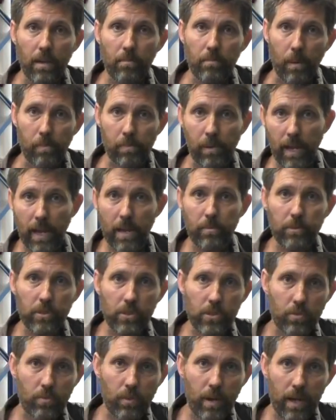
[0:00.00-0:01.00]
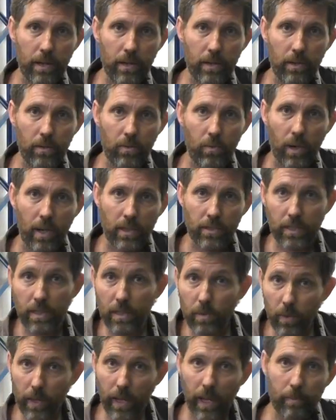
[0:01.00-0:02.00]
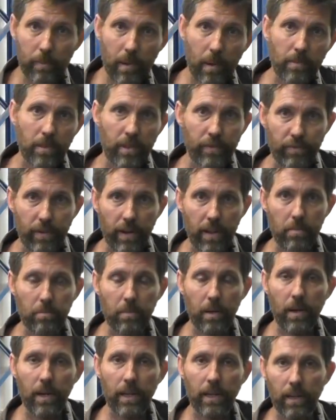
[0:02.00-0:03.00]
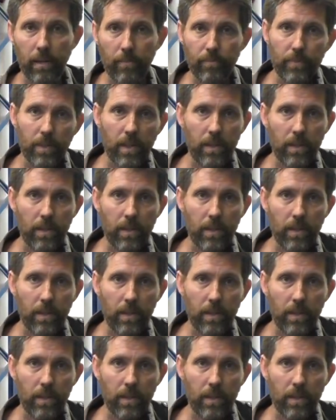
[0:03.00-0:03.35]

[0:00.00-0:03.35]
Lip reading: my plan was to run a single cable up to the front of the bike,